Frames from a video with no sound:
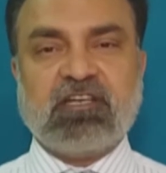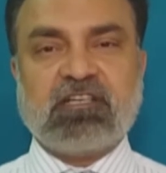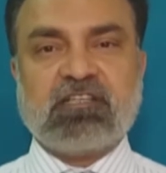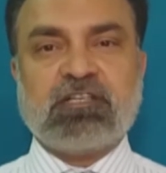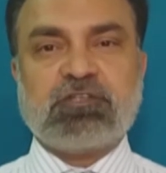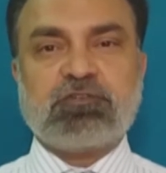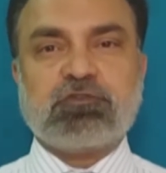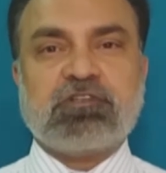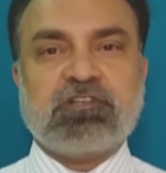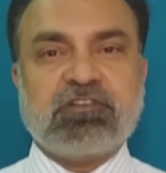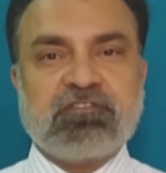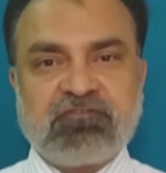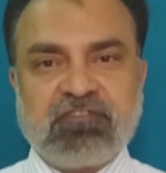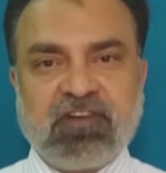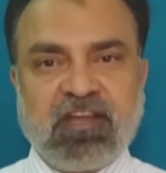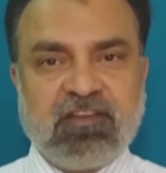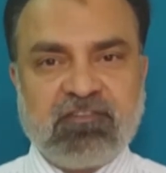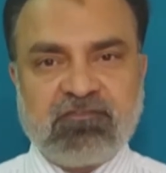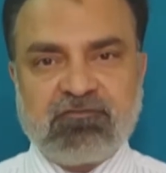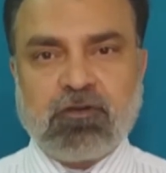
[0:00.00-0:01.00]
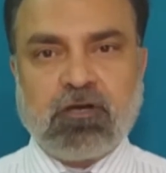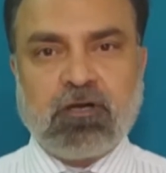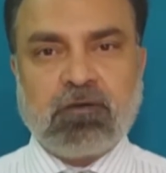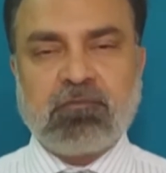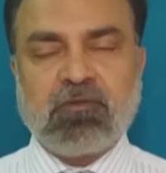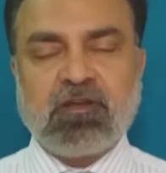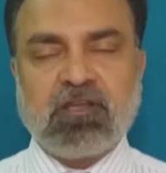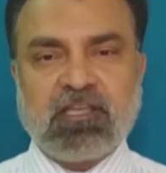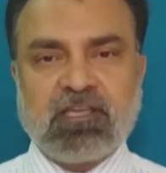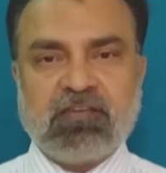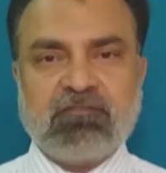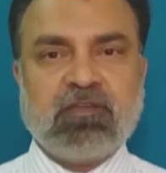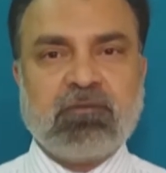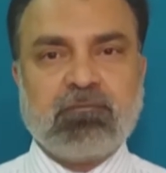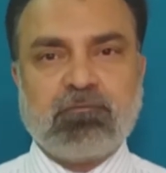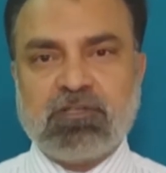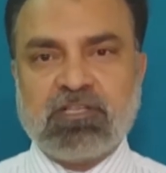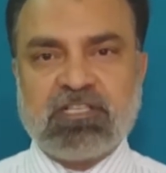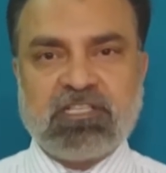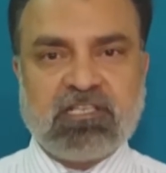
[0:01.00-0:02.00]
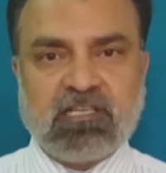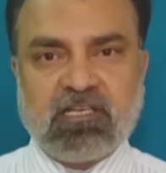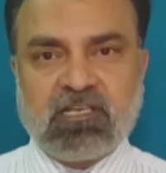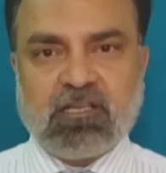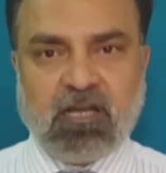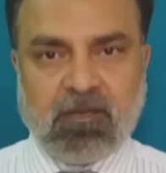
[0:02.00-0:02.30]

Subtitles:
General to refrain from giving political